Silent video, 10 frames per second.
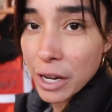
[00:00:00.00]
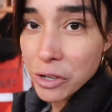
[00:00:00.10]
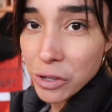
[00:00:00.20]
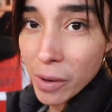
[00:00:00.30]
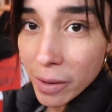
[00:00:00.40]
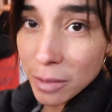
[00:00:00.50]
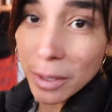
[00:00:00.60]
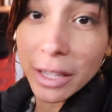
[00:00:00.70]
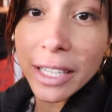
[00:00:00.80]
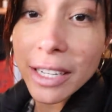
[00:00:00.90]
Fraser, who has
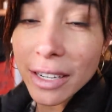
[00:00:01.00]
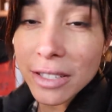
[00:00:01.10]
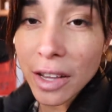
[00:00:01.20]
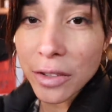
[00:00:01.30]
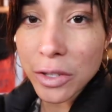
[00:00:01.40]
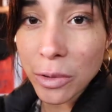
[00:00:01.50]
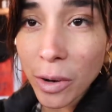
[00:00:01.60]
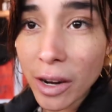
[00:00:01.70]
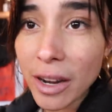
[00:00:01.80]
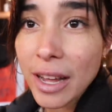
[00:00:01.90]
been leading us on this
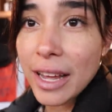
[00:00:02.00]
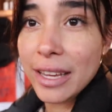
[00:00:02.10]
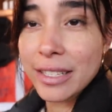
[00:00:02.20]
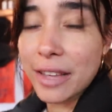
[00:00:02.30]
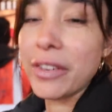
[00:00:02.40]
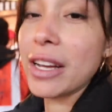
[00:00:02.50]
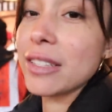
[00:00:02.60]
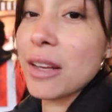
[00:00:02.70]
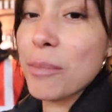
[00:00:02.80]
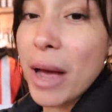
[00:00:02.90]
tour, is giving
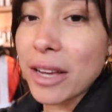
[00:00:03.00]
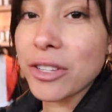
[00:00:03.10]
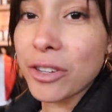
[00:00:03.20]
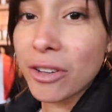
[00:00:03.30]
us a master